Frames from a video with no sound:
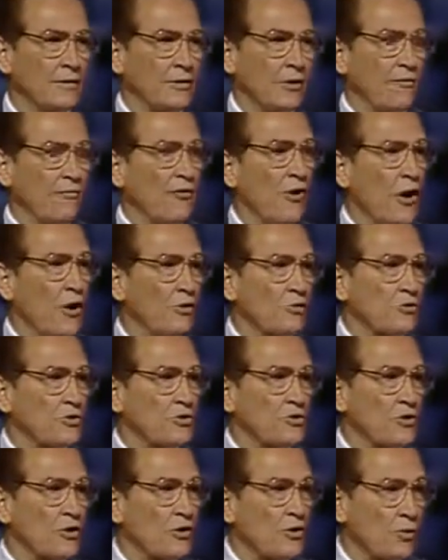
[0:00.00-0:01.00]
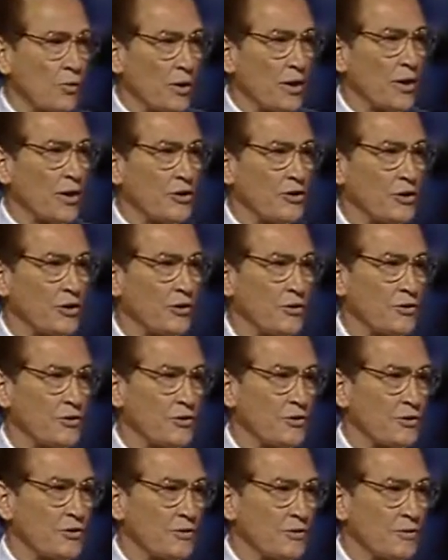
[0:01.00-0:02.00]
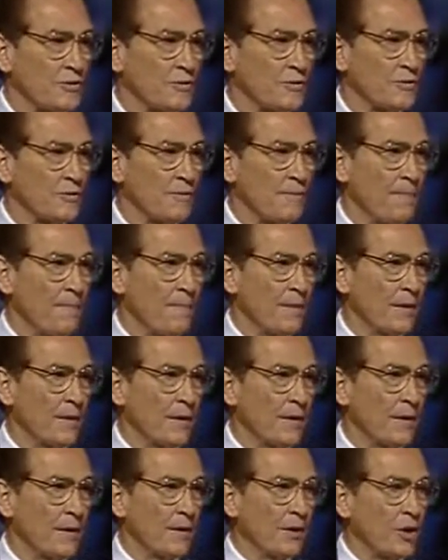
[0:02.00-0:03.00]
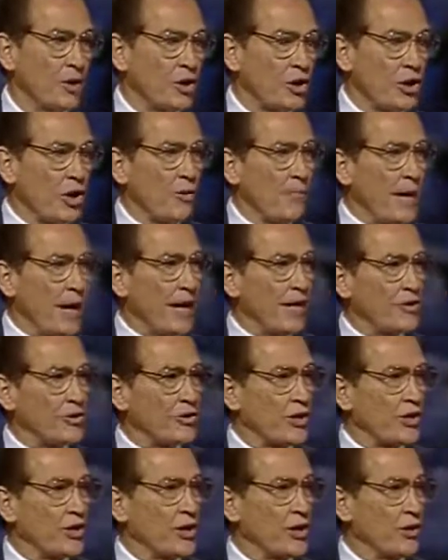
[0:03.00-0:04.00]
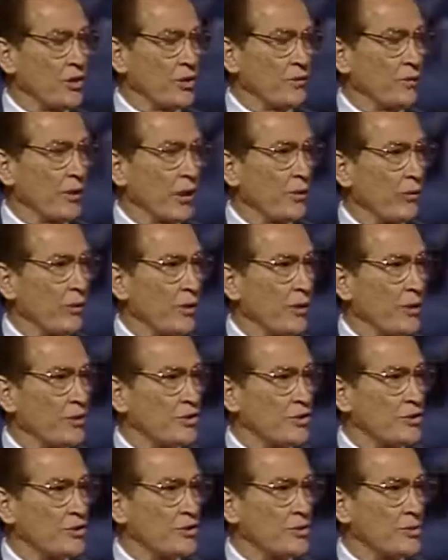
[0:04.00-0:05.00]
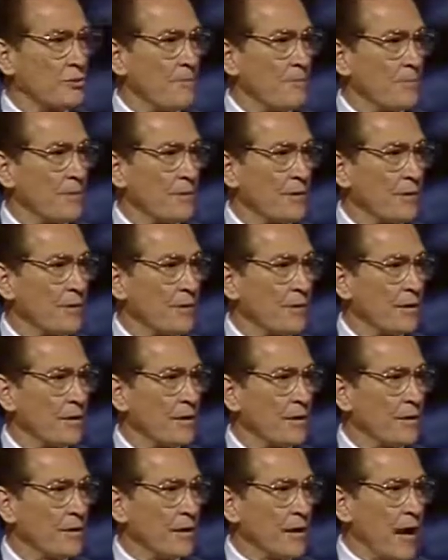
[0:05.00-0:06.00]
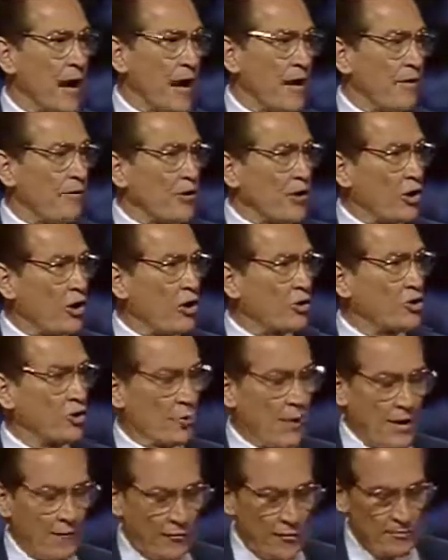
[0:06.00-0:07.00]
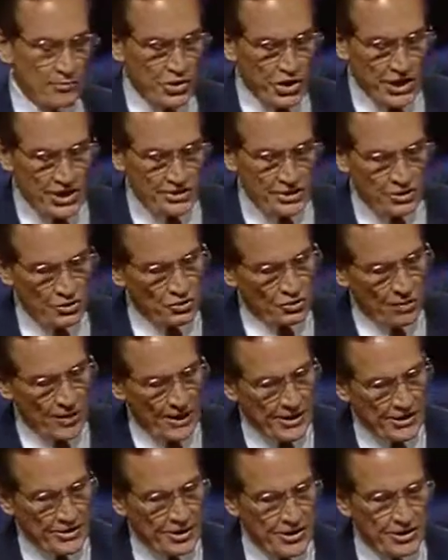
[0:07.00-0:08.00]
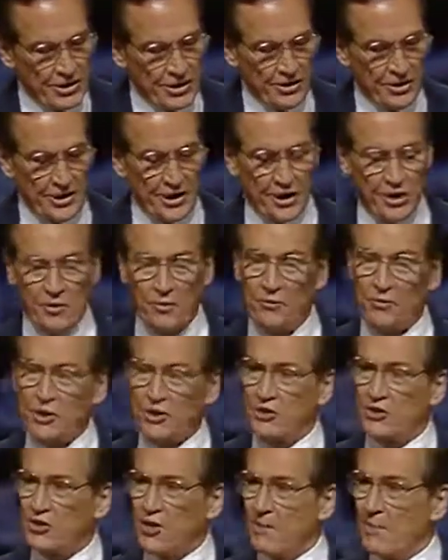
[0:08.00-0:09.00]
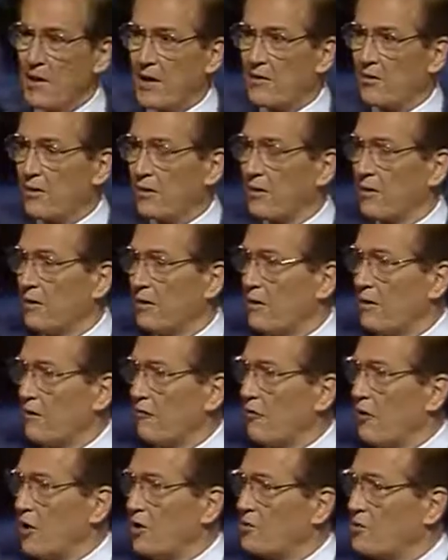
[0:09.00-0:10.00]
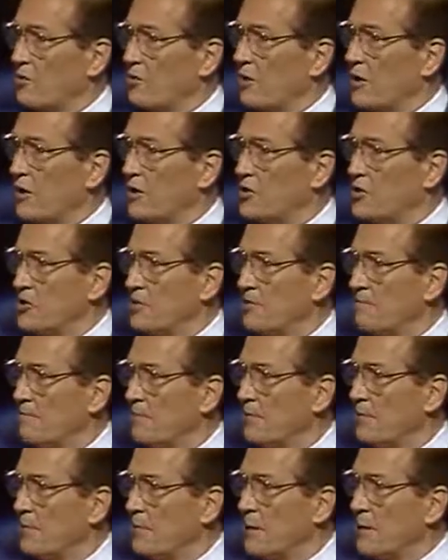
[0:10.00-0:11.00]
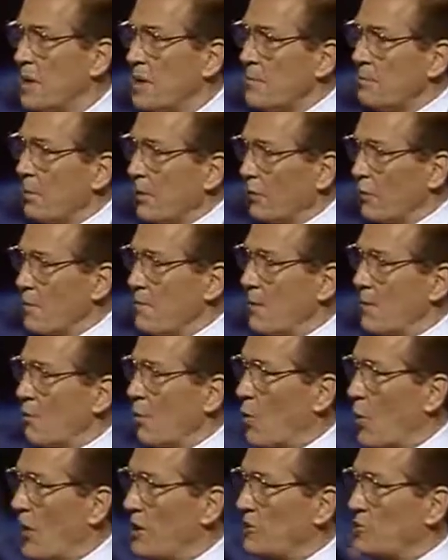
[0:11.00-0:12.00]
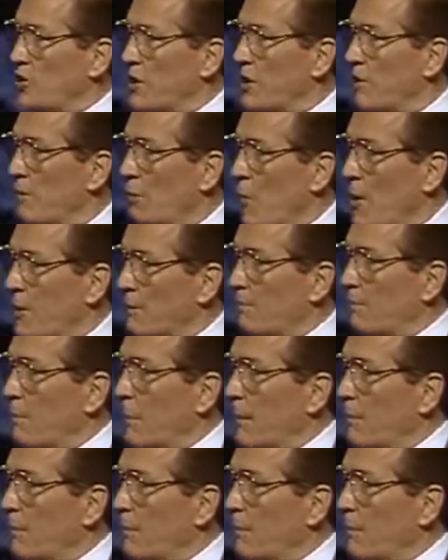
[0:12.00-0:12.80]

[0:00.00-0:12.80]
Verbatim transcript: to false religions? You know, man is incurably religious. And if he goes away from Jesus Christ, he's going to go to some other false religion. But remember what, Je what,